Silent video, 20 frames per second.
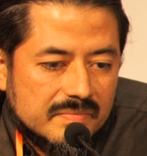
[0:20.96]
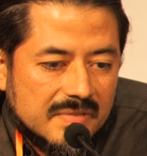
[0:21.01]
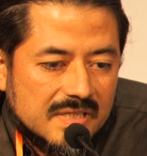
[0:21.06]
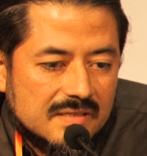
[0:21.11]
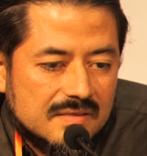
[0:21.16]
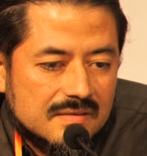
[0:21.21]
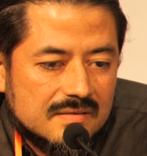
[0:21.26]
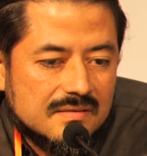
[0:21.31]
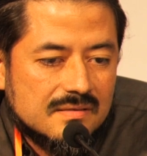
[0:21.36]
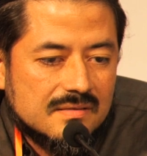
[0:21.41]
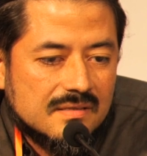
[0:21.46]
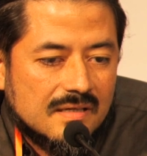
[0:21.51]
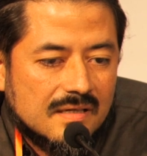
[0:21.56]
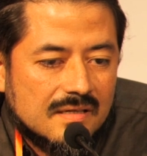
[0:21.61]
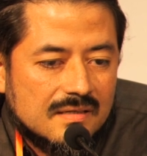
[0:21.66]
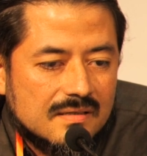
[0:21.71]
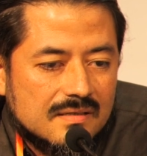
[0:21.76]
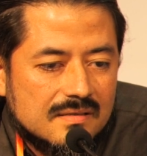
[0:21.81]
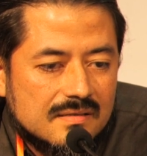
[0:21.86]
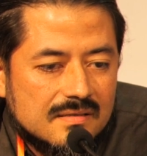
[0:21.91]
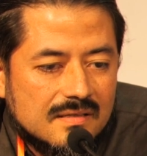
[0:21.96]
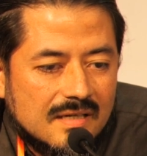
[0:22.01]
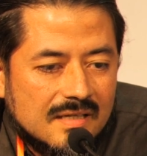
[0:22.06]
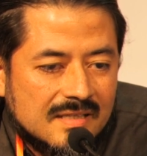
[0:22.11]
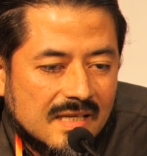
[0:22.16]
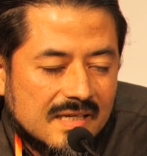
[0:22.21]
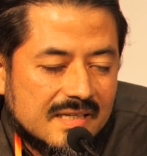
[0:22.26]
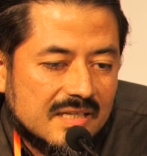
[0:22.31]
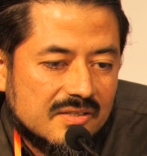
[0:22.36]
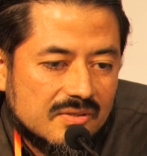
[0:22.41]
been
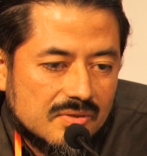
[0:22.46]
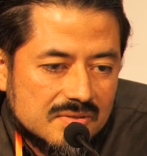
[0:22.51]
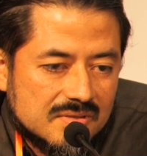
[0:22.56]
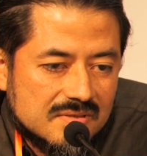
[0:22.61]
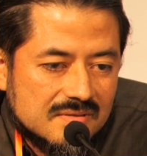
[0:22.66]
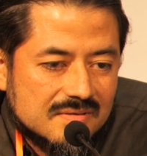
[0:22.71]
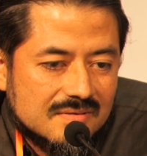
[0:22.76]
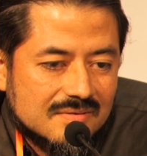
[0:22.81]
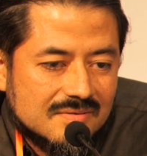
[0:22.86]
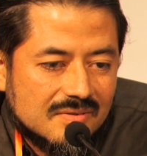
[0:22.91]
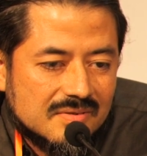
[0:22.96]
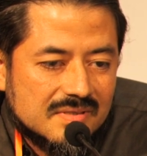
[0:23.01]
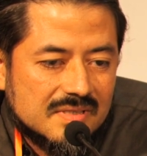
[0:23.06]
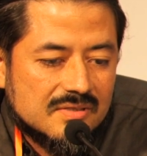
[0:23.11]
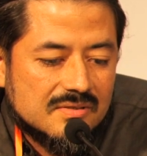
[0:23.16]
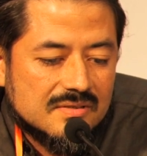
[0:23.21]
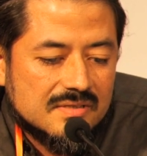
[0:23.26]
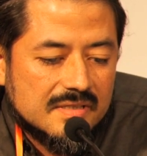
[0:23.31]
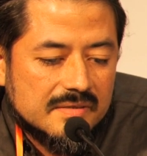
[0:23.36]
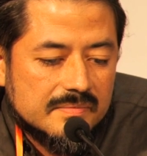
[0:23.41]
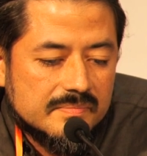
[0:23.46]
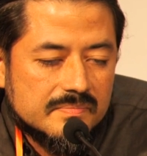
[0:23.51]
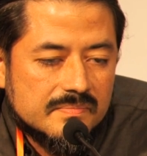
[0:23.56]
attacking us continuously.